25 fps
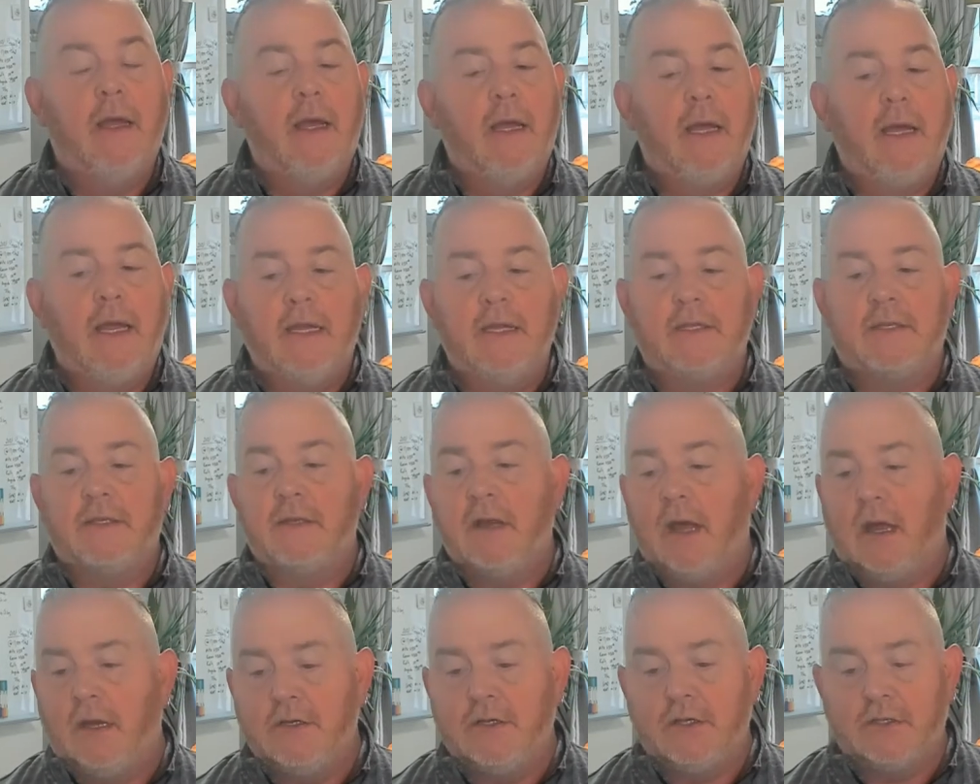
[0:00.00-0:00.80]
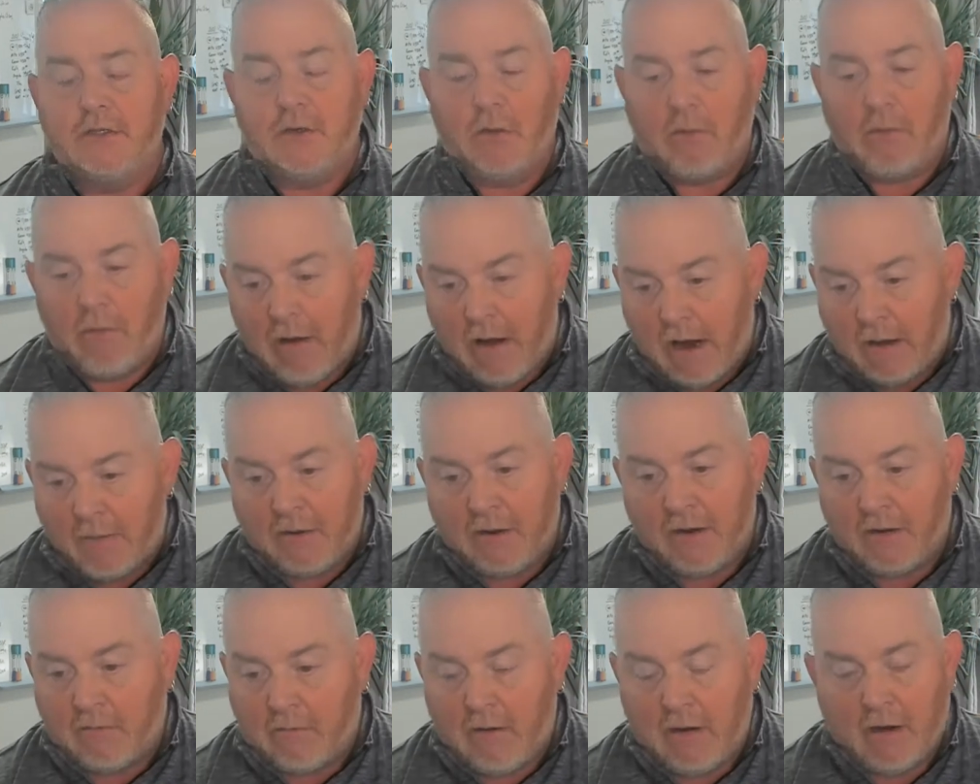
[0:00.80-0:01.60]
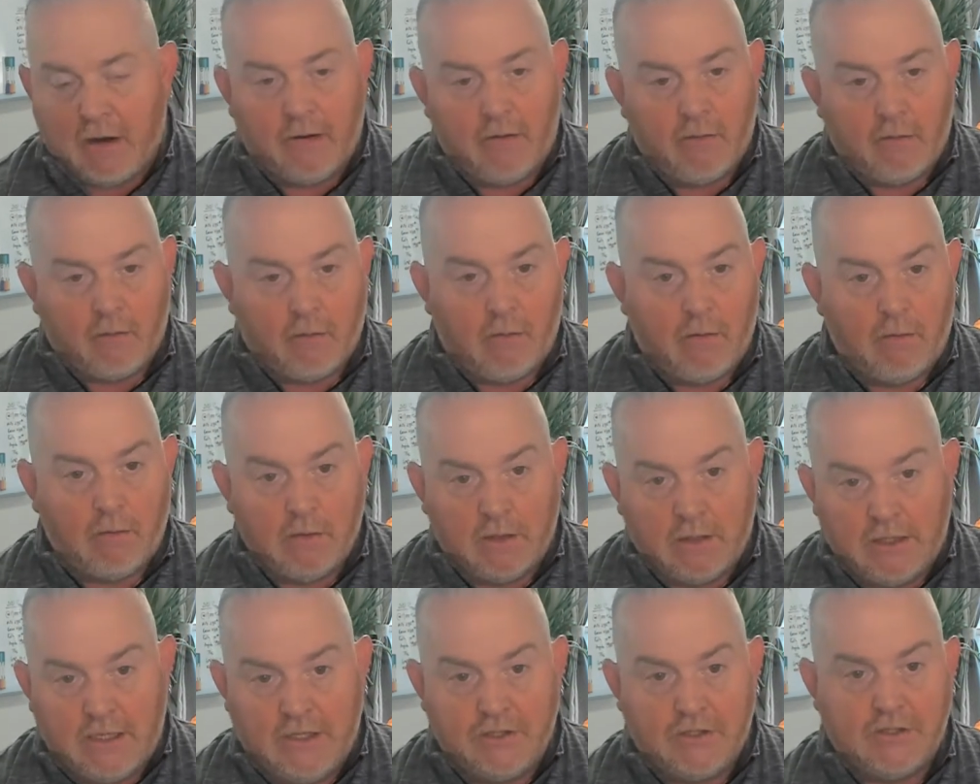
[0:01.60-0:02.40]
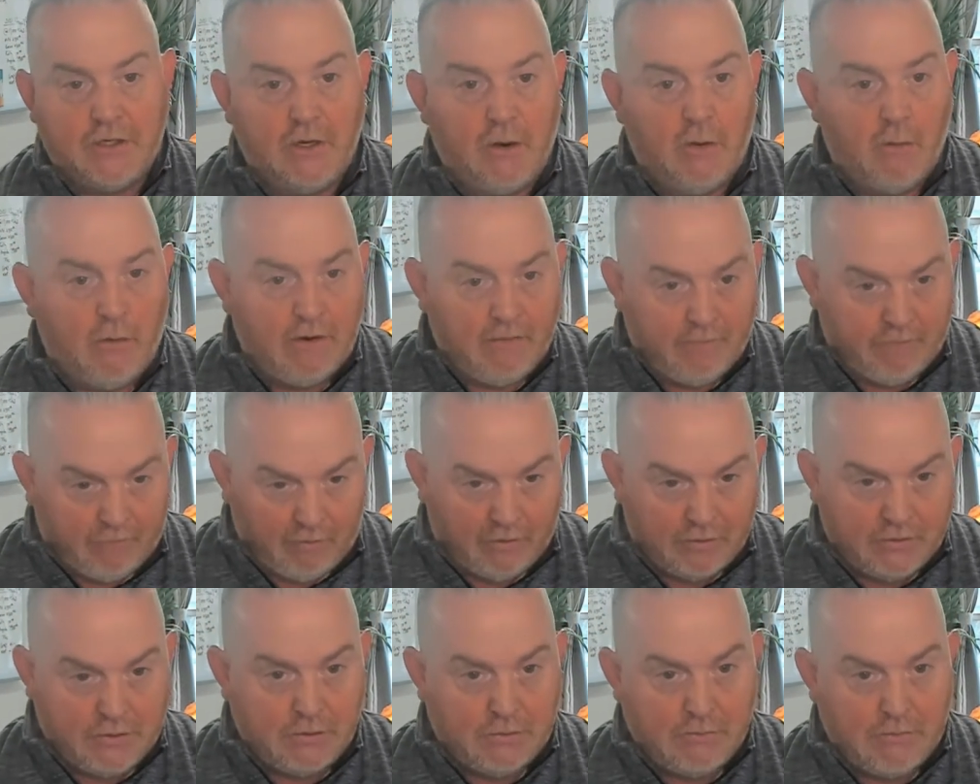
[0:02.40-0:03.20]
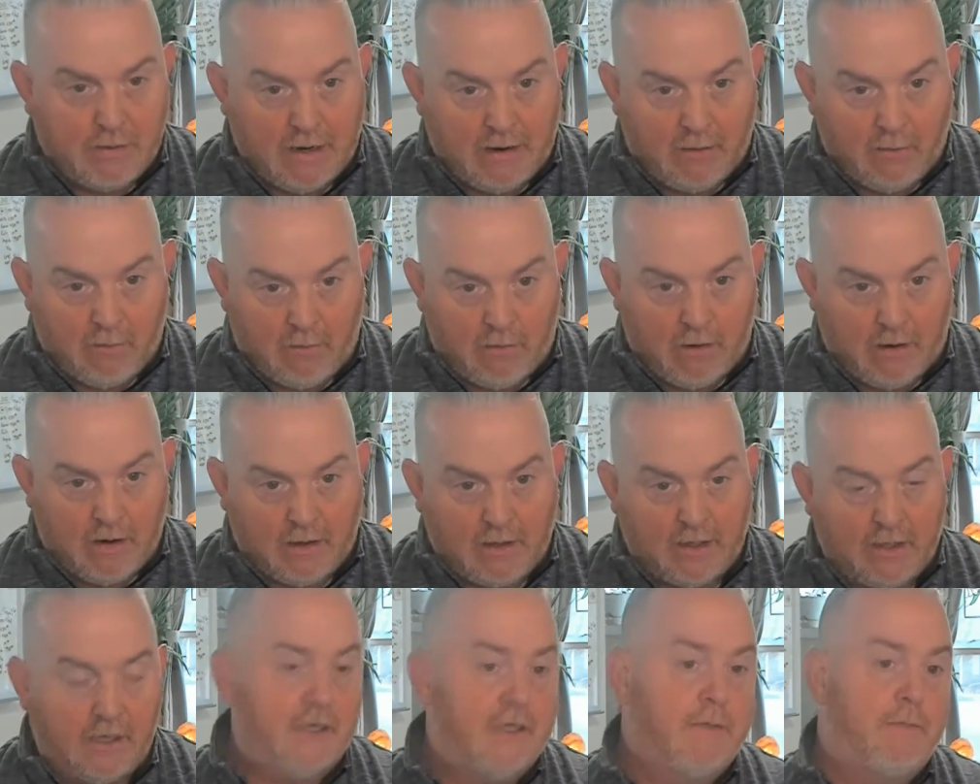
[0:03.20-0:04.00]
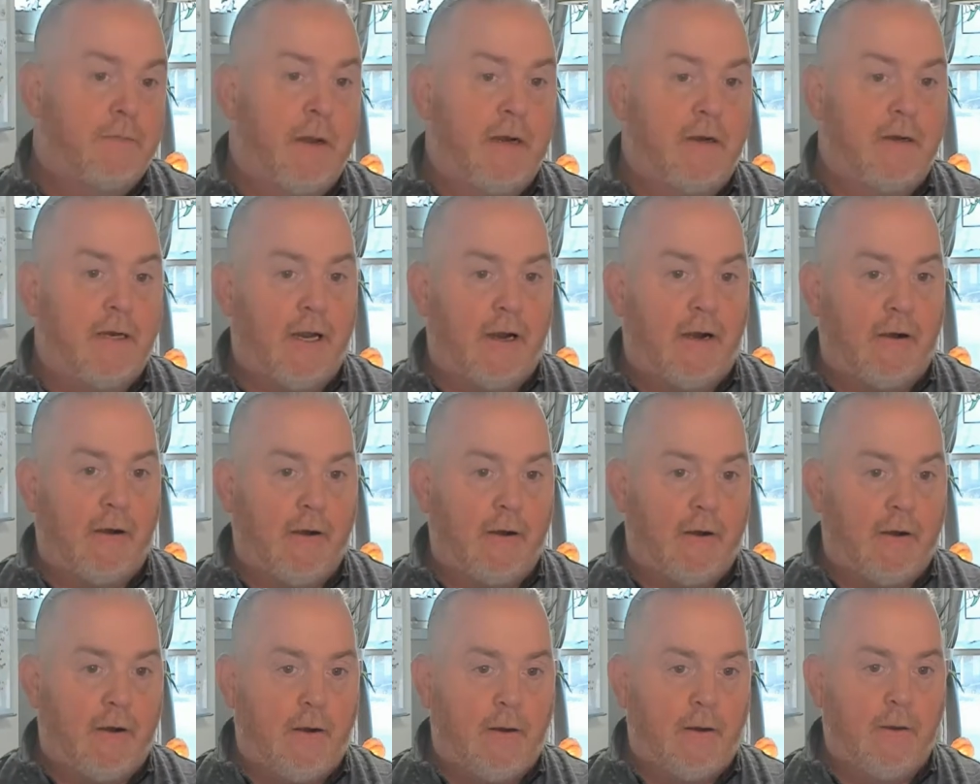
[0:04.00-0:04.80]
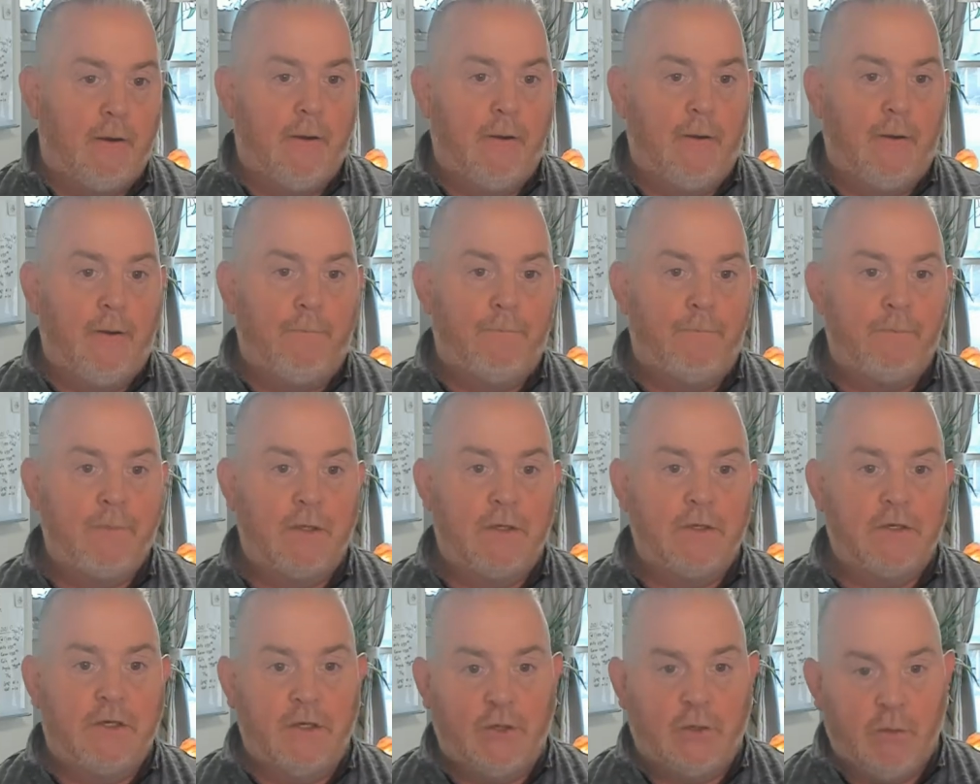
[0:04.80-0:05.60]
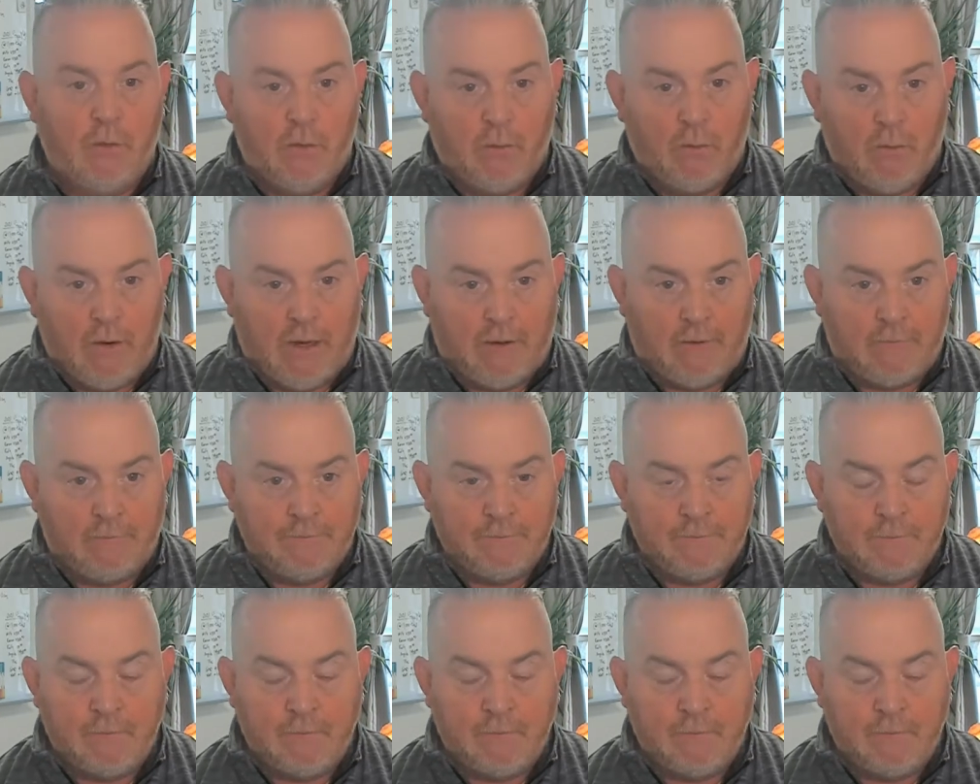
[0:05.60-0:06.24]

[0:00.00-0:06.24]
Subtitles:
it's not just grabbing a regular old leash and going for a 2-mile walk and expecting our dog to do it well.